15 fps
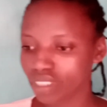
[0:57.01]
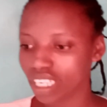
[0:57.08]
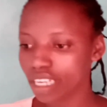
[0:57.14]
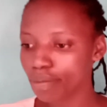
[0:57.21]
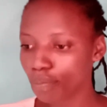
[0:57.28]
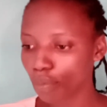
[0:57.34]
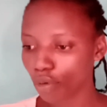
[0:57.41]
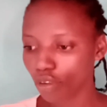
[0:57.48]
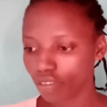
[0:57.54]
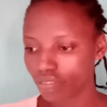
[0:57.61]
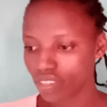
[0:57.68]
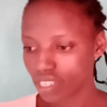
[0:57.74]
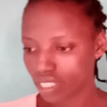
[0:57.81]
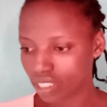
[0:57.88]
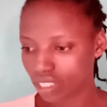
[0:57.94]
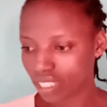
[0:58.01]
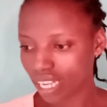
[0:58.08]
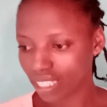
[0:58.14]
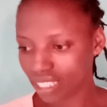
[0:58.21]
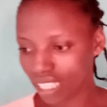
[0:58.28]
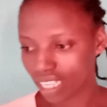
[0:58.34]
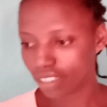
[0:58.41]
improve the
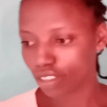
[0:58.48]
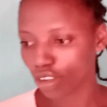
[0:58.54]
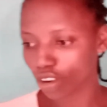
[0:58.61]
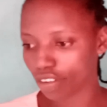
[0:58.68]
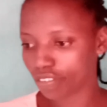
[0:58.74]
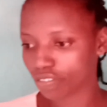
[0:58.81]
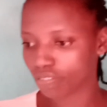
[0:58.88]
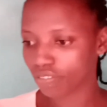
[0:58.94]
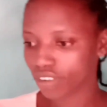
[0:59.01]
standard of